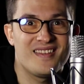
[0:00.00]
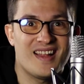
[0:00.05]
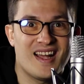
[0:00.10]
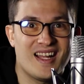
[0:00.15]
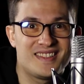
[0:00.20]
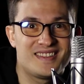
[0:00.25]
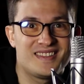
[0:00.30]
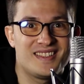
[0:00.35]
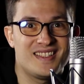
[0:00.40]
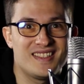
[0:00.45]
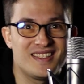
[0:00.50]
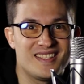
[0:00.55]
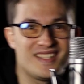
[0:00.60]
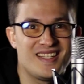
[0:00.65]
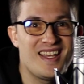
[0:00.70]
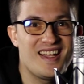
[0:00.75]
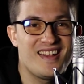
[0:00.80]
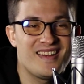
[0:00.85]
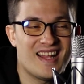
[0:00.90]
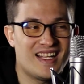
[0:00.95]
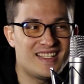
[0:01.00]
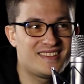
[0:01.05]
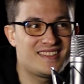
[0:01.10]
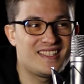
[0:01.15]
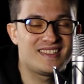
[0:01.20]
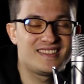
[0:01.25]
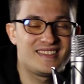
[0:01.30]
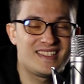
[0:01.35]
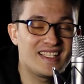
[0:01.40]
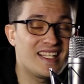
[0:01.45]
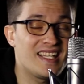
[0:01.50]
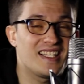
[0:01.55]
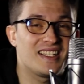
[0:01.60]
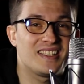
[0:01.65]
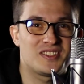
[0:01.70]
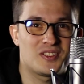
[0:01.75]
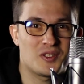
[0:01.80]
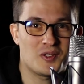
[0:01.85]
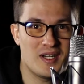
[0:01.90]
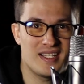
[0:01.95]
that's the singing
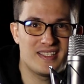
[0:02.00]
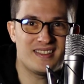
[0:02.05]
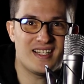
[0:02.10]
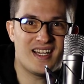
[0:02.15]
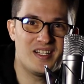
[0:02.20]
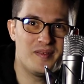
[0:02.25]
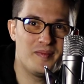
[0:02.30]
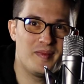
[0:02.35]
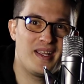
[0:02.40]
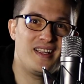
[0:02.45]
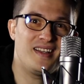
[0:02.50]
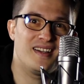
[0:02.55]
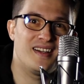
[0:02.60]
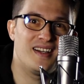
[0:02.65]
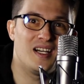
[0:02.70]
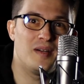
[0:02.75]
story side of me,